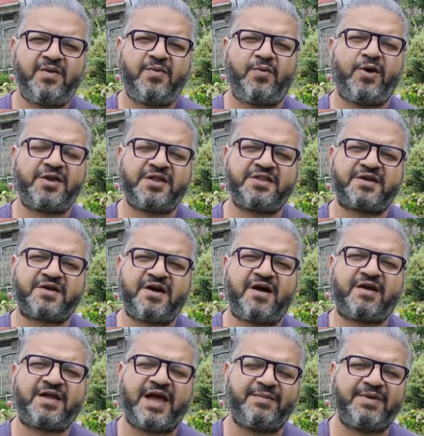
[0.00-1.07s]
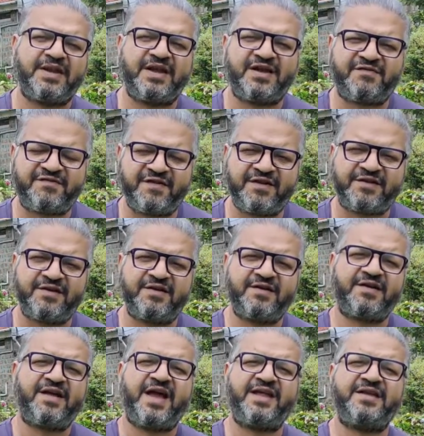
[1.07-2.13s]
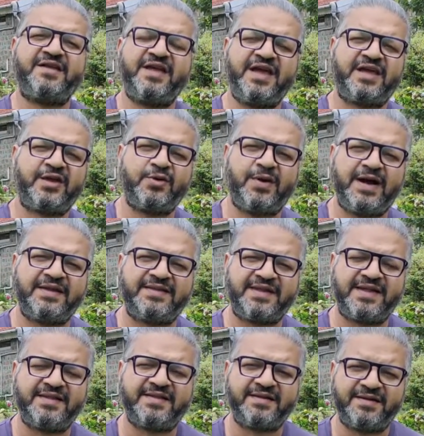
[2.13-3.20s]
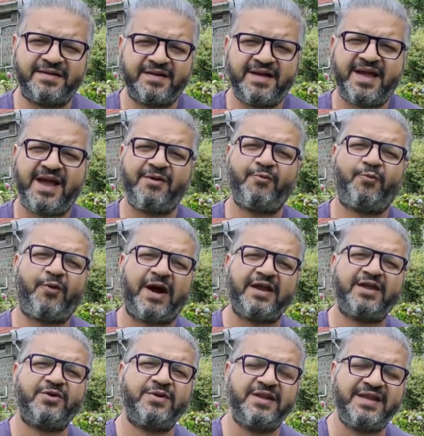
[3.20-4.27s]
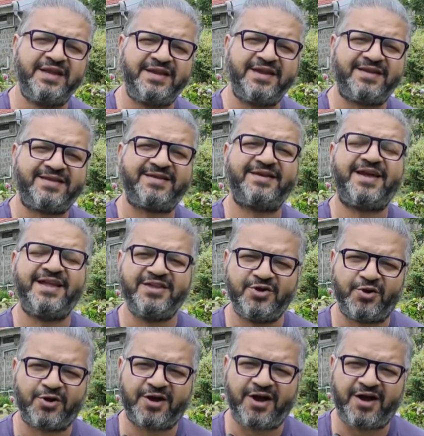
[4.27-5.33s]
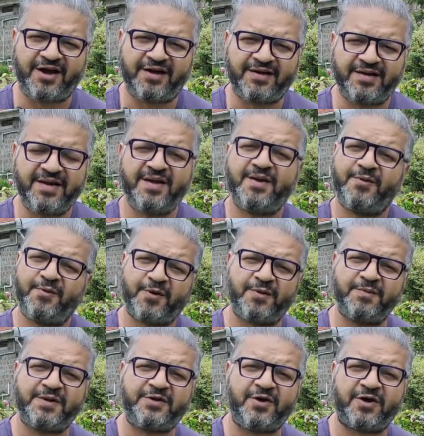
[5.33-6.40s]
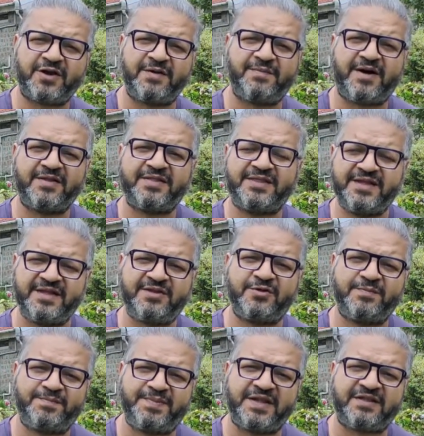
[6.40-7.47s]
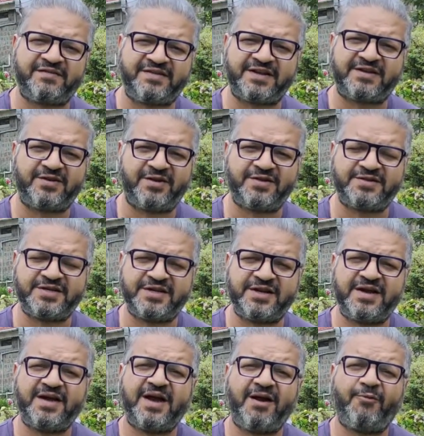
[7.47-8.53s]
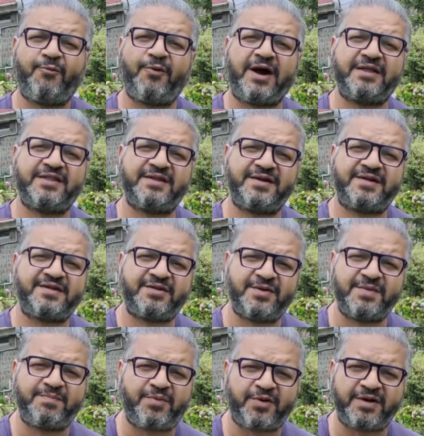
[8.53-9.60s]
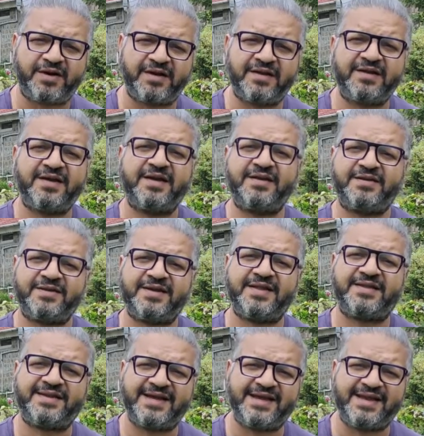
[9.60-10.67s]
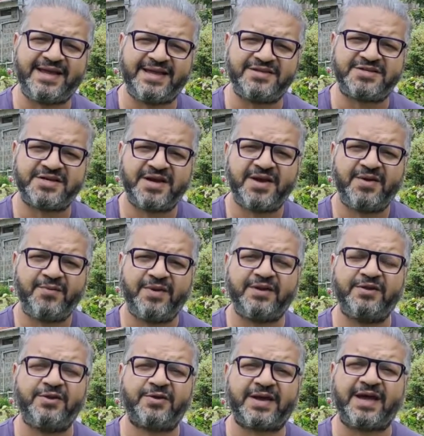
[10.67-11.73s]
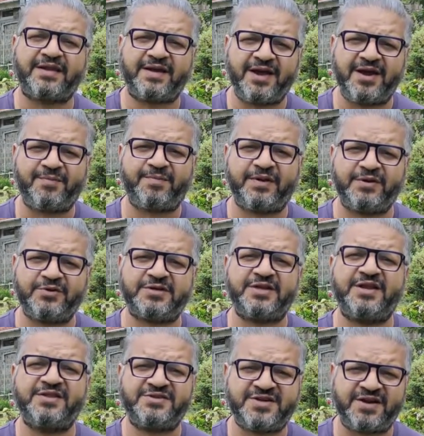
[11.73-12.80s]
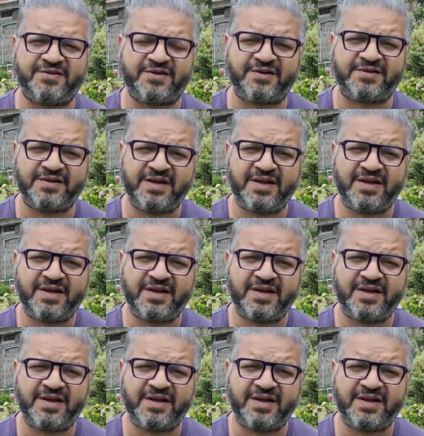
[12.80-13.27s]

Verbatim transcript: What is a car cabin air filter and an AQI sensor? And why do you need it in your car? We're going to be talking about these two bits of technology and why they're so important in today's day and age when you look at air pollution in general.